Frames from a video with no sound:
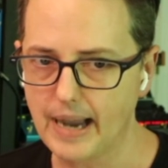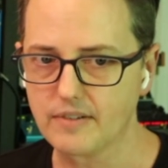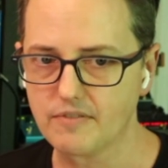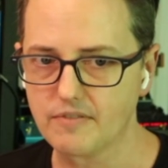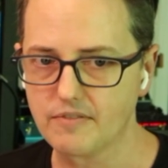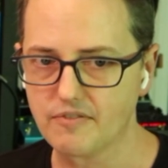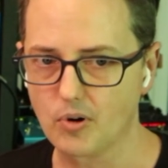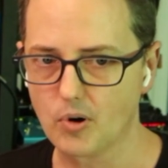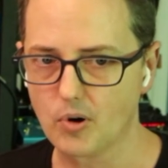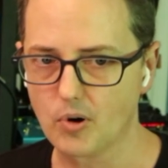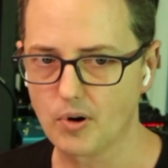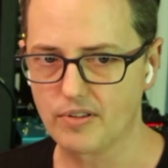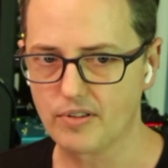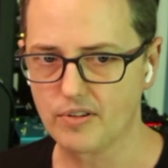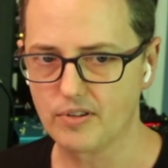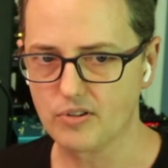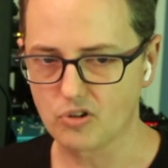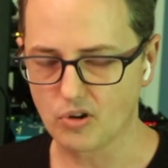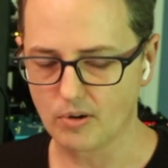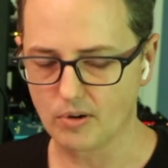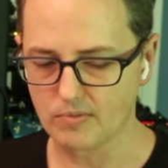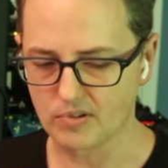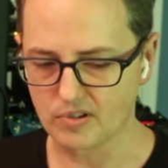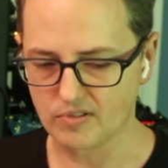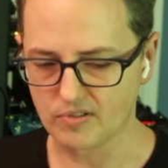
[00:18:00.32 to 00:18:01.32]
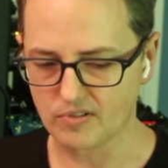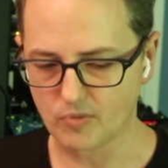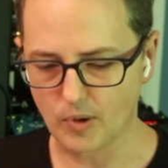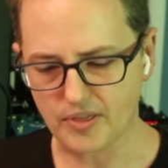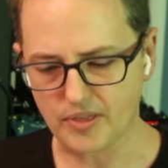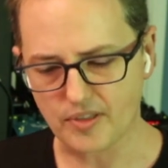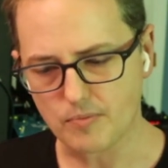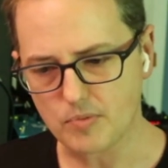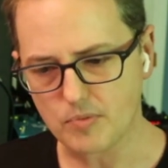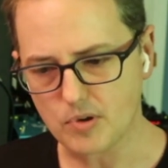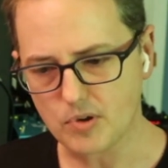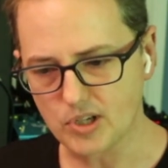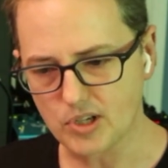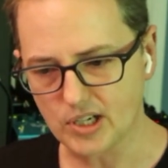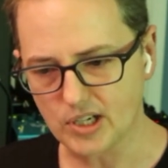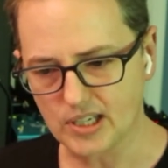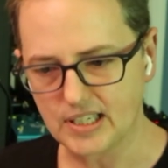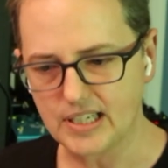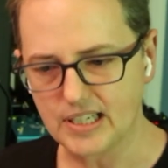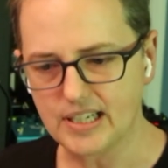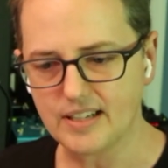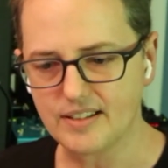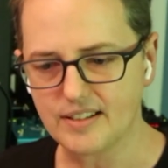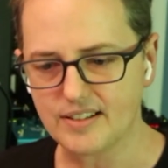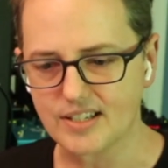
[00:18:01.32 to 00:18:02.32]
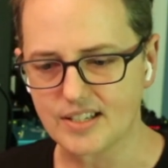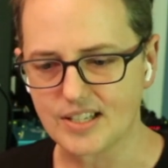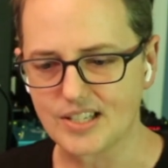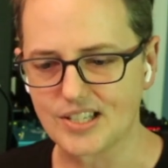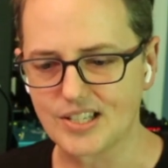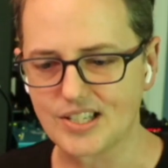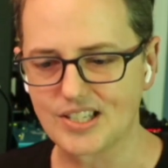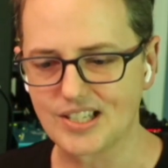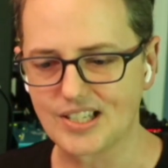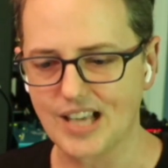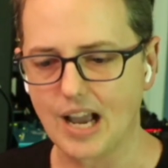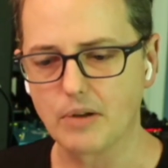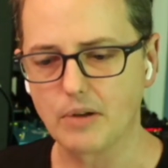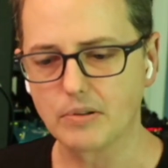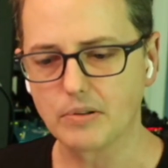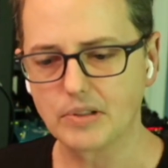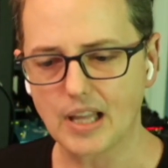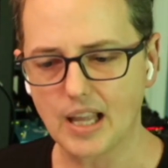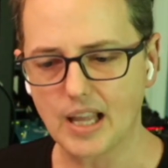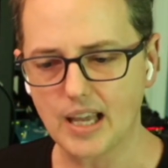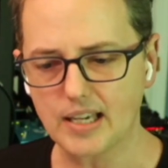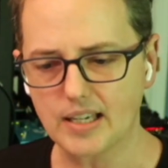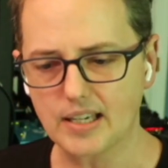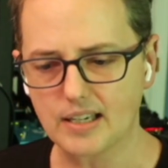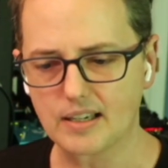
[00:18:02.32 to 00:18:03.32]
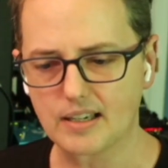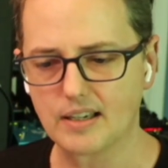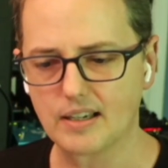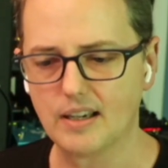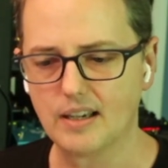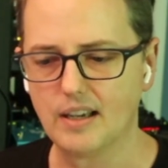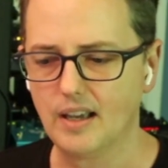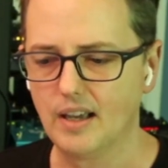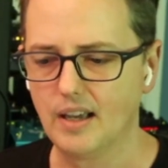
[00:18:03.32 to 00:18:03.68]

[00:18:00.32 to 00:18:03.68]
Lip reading: and forth in terms of what the music needed to sound like,